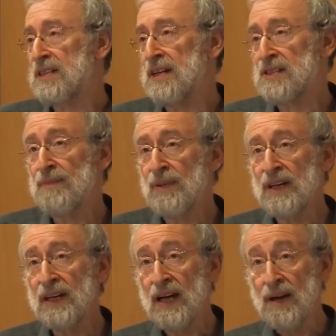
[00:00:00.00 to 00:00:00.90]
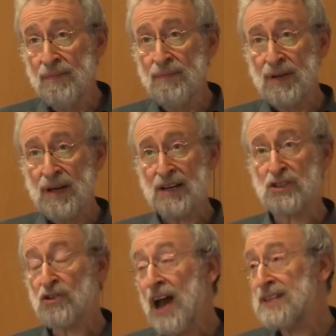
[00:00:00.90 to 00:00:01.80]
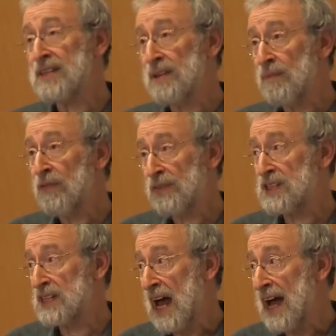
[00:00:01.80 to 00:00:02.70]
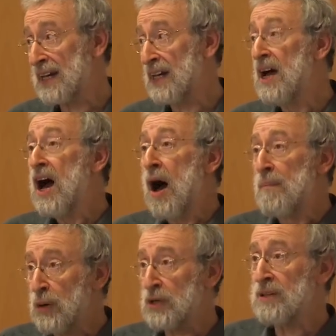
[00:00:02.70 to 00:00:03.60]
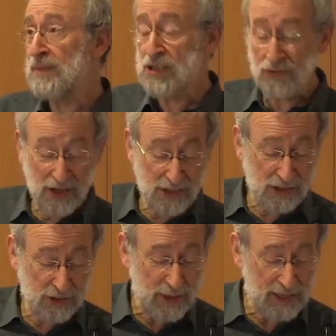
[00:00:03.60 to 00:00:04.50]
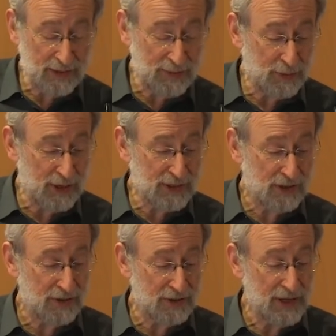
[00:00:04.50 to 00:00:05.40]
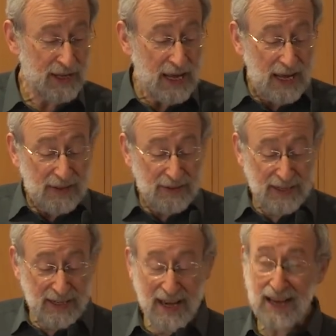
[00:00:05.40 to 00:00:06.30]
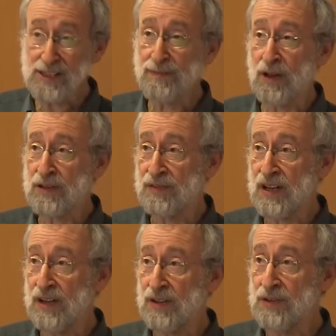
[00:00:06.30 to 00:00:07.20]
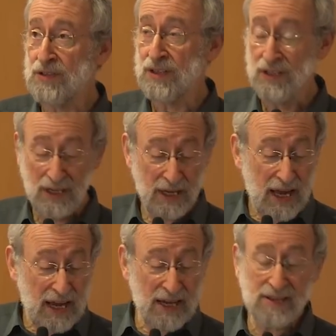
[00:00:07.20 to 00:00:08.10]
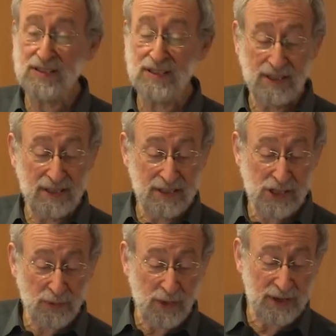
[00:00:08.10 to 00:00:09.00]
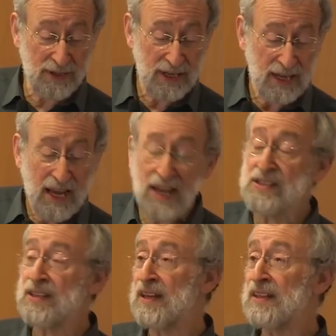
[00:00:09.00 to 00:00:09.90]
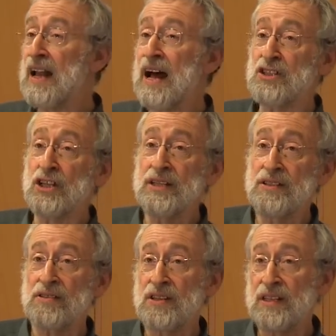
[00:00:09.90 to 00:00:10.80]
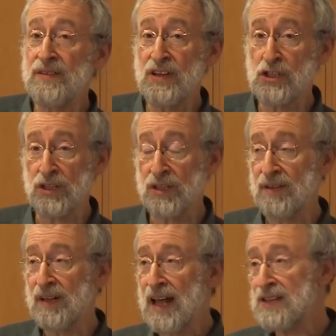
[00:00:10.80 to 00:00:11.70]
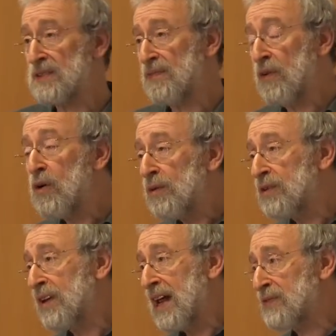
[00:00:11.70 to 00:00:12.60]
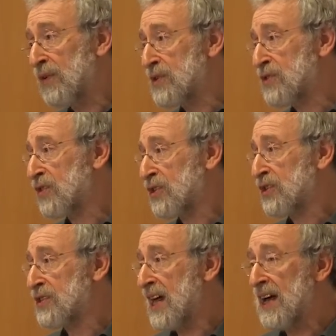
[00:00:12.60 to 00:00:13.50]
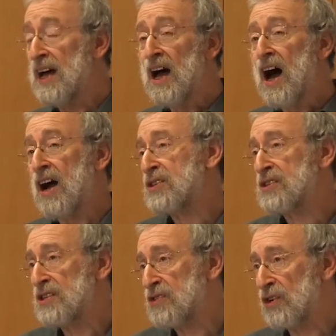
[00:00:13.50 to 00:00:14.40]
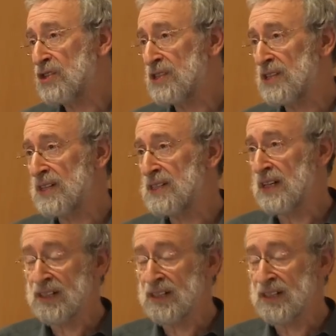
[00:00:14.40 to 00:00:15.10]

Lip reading: simply extracting them off the stack and putting them into registers where they can be worked on. The next block of code is this one. It's the thing that actually does the division. The last four instructions there are just instructions to